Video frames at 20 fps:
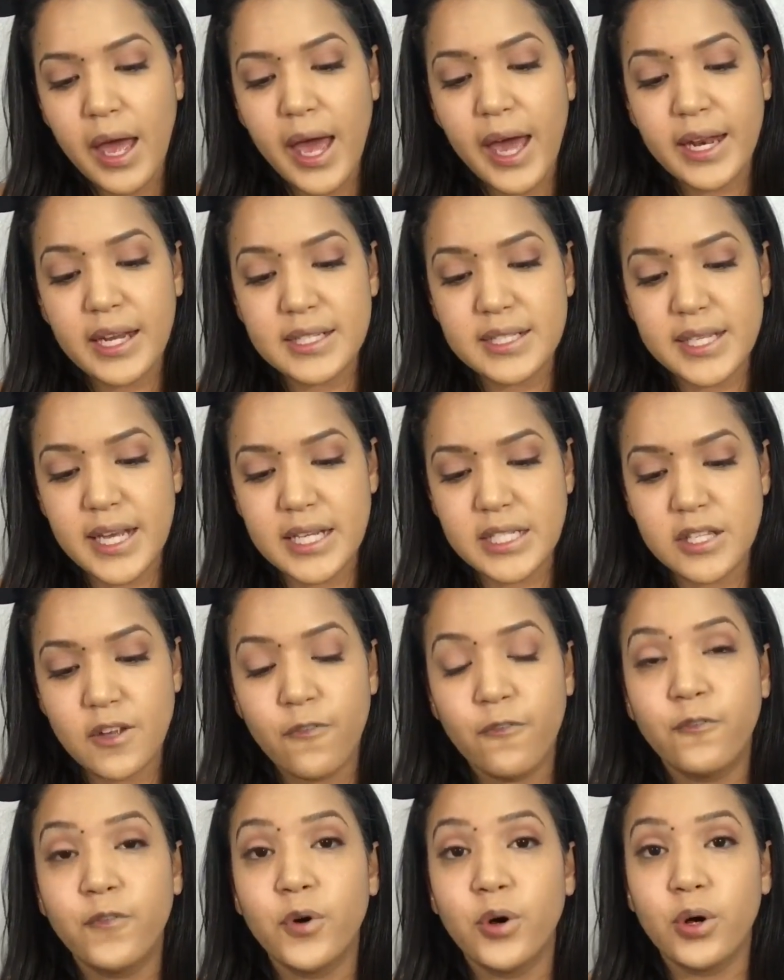And it says
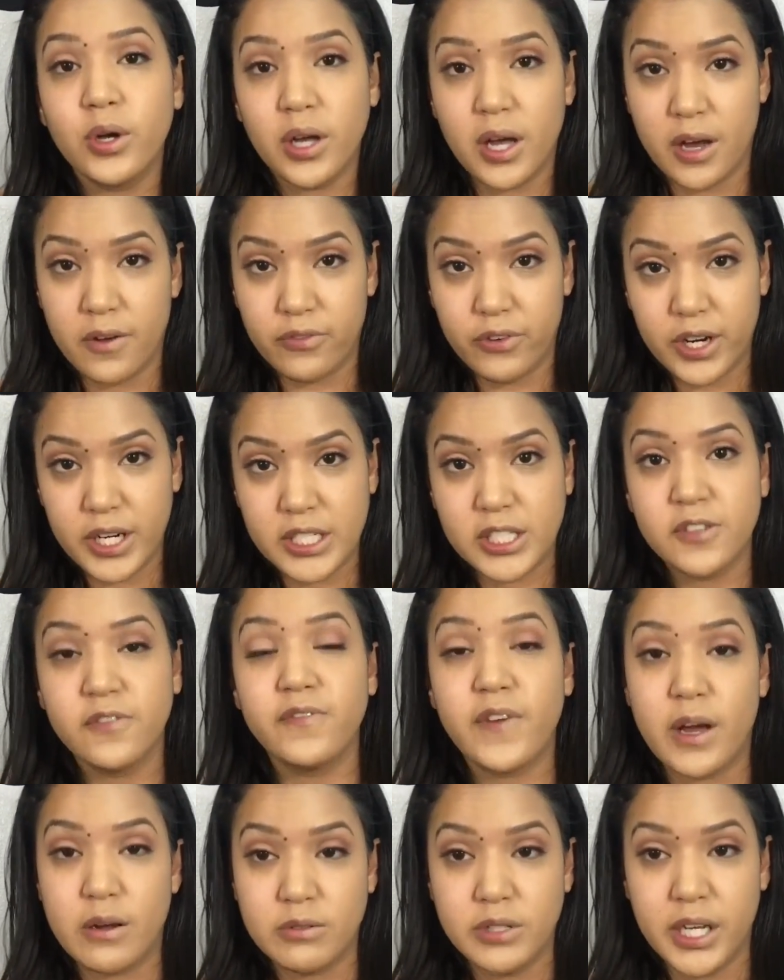full coverage
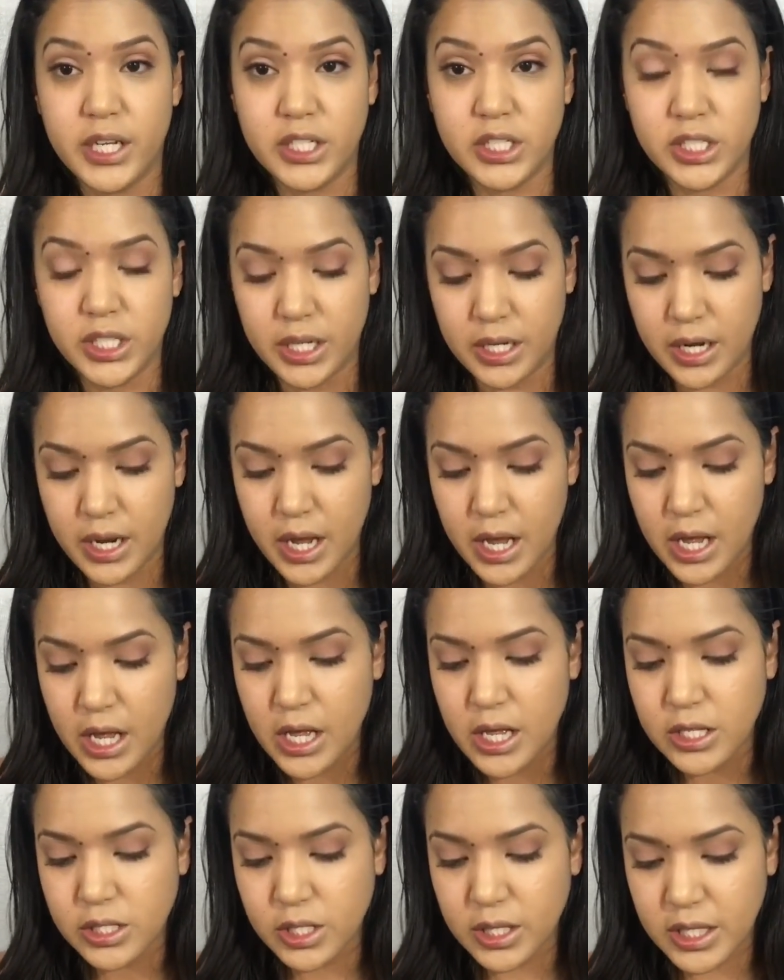foundation.
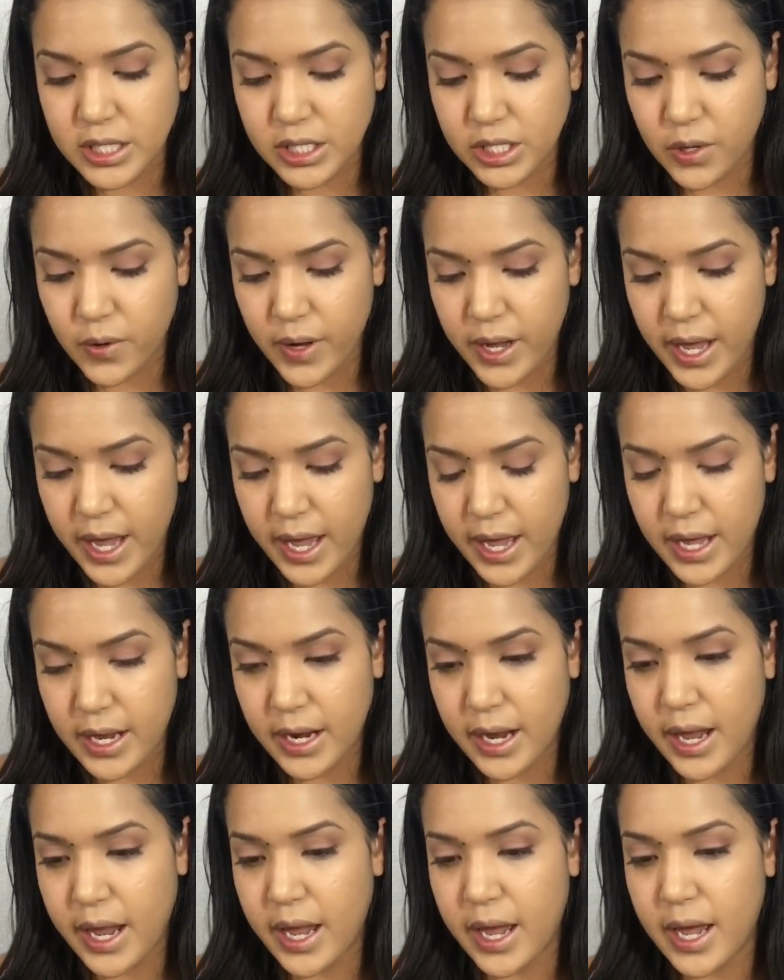So let's go
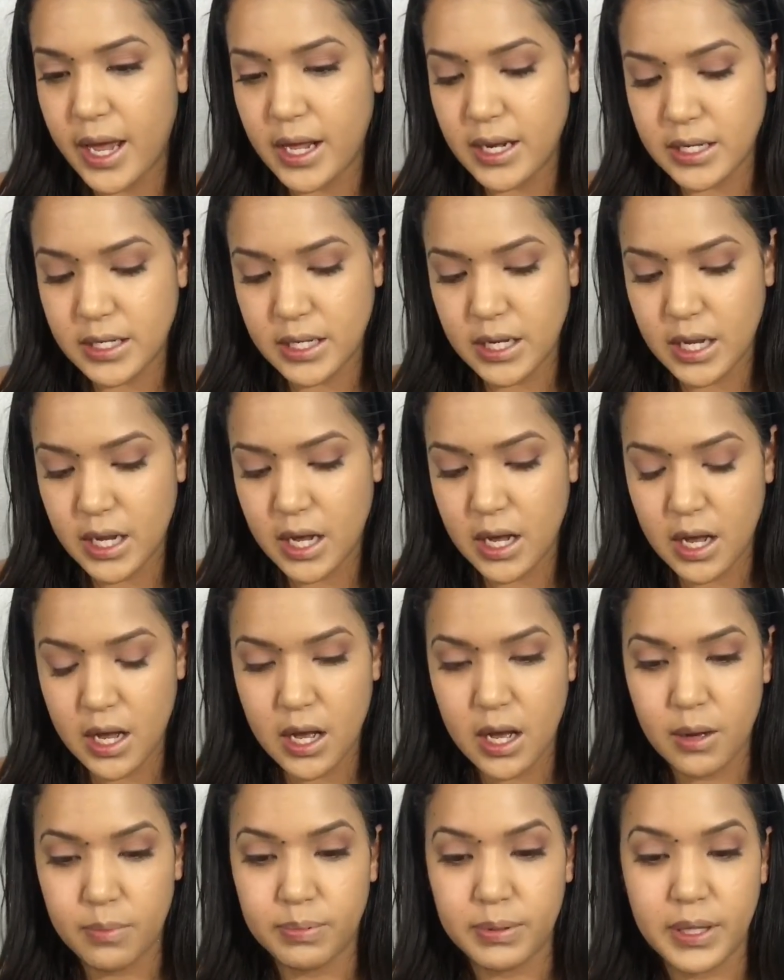ahead and
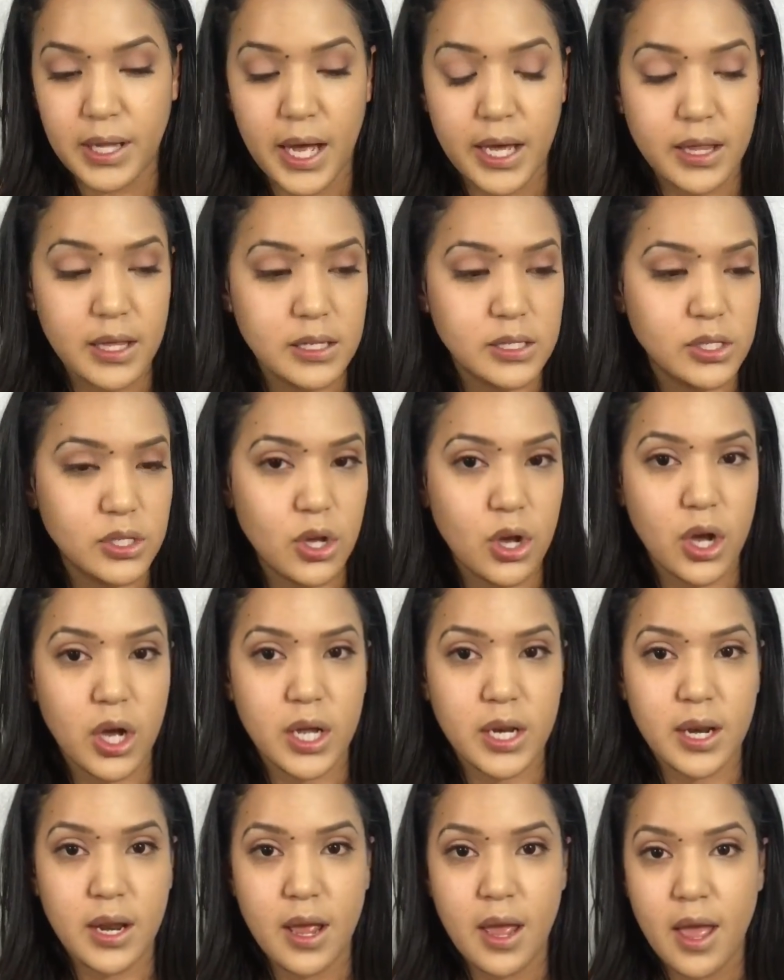apply this
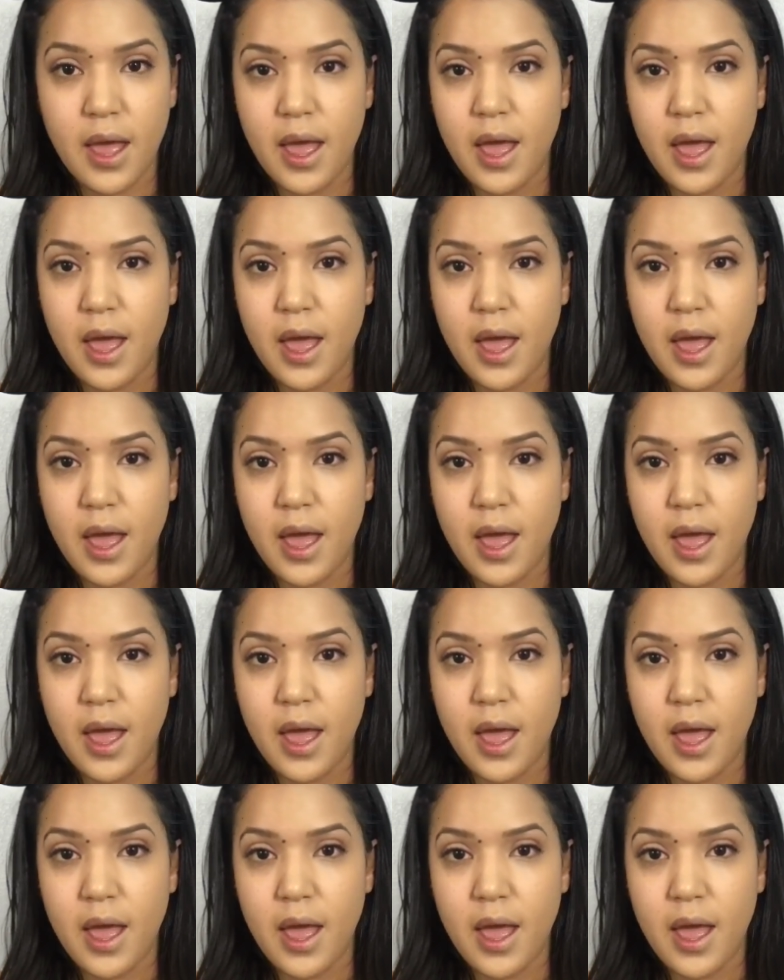on